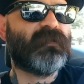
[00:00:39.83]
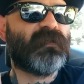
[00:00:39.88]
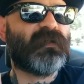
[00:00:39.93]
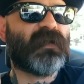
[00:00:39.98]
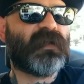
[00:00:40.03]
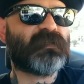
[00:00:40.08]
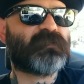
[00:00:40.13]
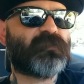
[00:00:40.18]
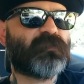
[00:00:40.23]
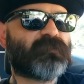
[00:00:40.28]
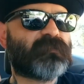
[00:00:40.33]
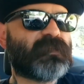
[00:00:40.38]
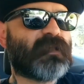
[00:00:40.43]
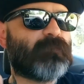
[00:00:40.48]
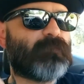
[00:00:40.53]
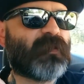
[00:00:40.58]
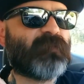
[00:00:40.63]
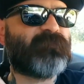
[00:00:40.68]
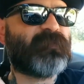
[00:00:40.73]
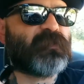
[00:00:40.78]
I took
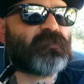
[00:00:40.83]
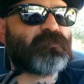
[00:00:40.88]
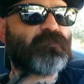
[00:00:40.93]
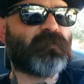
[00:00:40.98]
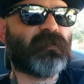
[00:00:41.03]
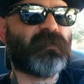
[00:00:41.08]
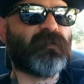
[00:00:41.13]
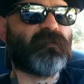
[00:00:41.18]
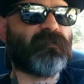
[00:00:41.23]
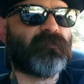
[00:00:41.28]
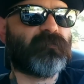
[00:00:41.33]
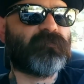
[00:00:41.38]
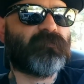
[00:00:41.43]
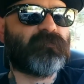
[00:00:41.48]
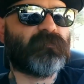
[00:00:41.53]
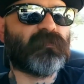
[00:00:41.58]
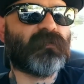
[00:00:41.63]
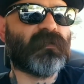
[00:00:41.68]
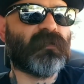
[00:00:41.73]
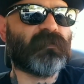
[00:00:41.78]
down my facial hair
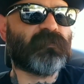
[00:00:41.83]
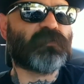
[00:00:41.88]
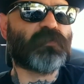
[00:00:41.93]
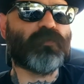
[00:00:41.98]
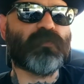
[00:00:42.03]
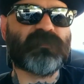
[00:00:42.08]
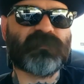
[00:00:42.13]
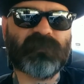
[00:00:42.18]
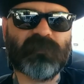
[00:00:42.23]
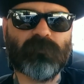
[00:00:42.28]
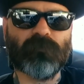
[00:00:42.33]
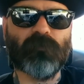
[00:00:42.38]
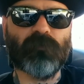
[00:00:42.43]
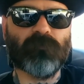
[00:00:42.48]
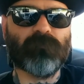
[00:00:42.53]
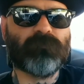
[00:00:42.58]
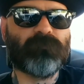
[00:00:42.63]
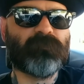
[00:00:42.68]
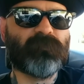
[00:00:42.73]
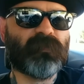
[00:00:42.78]
to a
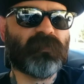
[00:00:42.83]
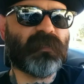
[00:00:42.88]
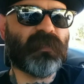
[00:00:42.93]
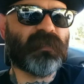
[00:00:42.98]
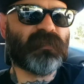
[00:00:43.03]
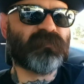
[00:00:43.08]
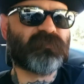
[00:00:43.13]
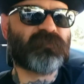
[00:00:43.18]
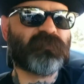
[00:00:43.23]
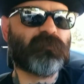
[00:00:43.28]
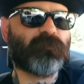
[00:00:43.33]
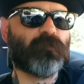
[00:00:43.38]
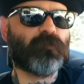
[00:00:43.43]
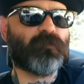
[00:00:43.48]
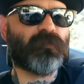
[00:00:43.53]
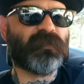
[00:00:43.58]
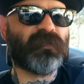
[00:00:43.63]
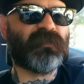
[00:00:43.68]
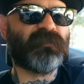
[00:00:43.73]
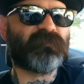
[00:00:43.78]
0, and a 0
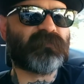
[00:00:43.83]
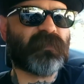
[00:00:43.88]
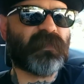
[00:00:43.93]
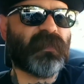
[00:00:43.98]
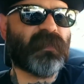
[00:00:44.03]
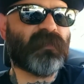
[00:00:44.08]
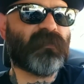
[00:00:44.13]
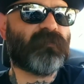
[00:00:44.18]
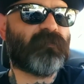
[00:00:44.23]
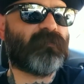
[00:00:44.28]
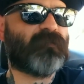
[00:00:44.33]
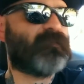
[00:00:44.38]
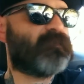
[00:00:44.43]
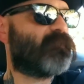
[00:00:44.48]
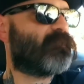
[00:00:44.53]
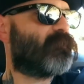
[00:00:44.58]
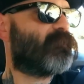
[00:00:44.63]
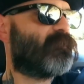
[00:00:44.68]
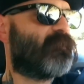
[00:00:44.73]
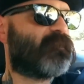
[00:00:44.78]
is a
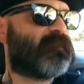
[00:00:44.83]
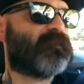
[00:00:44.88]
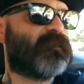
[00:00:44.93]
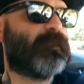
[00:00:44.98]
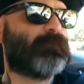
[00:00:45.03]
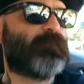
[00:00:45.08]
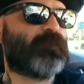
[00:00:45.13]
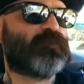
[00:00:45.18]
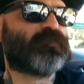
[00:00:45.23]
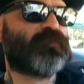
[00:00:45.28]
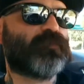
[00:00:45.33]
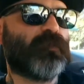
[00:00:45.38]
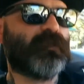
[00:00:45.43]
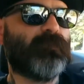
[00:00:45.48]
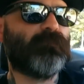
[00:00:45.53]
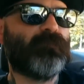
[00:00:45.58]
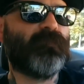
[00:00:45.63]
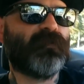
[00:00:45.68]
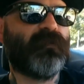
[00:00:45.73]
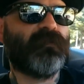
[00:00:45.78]
clipper
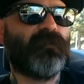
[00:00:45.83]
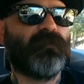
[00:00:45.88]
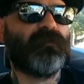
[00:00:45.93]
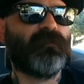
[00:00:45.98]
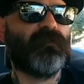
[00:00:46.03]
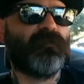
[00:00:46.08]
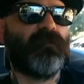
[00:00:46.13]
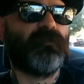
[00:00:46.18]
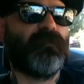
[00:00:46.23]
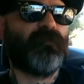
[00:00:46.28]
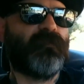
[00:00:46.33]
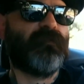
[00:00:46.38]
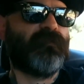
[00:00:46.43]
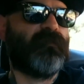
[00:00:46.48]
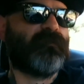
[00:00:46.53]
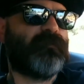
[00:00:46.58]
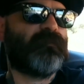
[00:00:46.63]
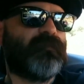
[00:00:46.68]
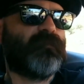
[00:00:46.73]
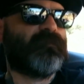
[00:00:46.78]
trim
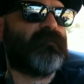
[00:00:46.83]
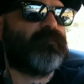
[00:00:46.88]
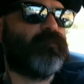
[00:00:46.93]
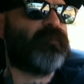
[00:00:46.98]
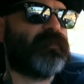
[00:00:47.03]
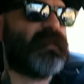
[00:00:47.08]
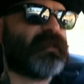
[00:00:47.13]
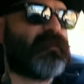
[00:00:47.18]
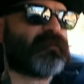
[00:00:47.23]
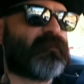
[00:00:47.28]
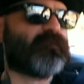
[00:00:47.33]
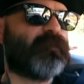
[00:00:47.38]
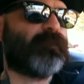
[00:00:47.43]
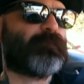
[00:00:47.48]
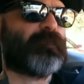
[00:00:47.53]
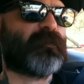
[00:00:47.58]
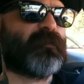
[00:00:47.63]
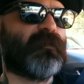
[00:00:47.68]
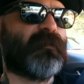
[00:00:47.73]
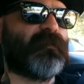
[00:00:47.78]
without a
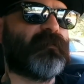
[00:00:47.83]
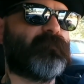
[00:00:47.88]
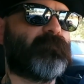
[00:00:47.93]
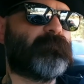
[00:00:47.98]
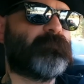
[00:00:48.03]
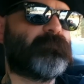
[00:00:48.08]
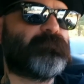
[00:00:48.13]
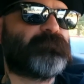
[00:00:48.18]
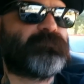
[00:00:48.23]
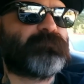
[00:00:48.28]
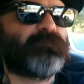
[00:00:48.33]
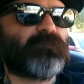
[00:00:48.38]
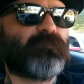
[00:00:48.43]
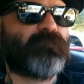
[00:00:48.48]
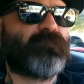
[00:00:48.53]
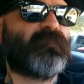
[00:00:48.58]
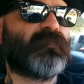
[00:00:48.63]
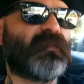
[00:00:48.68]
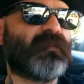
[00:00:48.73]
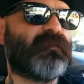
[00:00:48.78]
clipper guard,
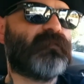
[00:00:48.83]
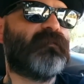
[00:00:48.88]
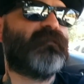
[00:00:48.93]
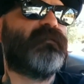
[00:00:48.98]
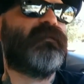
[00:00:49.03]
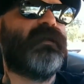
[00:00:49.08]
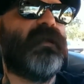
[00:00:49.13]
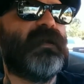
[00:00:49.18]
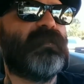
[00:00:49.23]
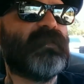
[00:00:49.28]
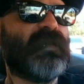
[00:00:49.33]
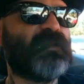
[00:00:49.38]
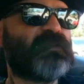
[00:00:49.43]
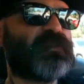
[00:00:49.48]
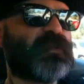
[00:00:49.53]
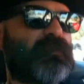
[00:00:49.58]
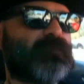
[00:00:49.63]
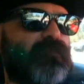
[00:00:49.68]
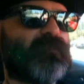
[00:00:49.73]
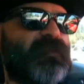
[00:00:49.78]
and that
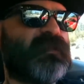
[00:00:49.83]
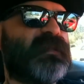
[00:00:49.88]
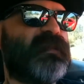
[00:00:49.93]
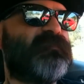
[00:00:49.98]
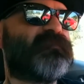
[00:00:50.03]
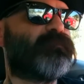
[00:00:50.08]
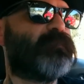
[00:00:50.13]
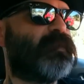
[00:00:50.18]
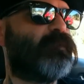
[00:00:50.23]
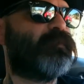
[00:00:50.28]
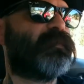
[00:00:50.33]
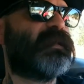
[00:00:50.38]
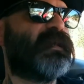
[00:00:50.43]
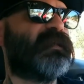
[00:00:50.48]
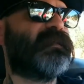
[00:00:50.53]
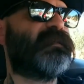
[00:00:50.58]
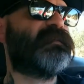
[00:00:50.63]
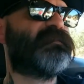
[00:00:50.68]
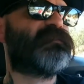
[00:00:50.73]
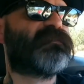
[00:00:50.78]
generally leaves me with
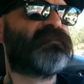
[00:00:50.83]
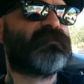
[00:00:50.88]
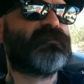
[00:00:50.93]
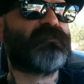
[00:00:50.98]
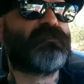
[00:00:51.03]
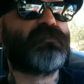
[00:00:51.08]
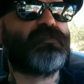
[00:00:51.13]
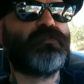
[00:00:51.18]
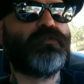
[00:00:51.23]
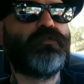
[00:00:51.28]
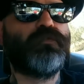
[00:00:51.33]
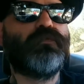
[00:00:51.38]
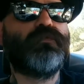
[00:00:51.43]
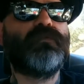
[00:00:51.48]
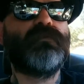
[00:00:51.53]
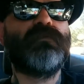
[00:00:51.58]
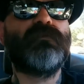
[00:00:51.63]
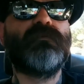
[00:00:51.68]
at least 2